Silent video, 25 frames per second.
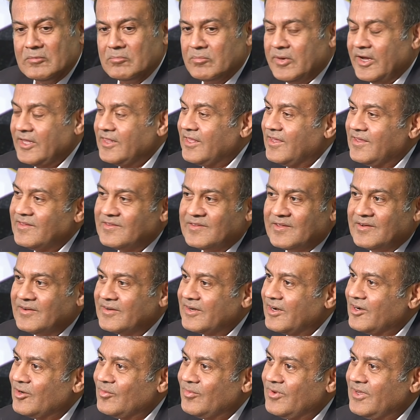I think it's
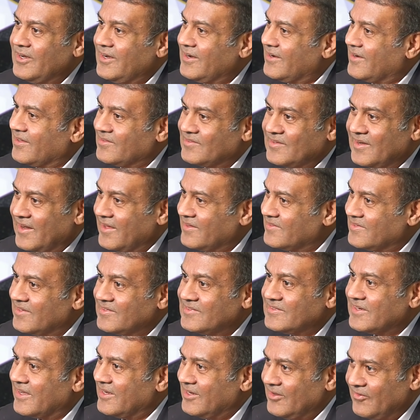incredible. It doesn't
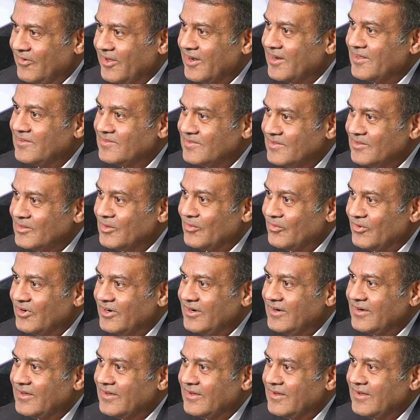exist anywhere else in the
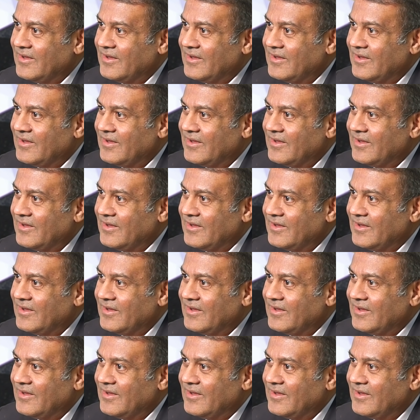world.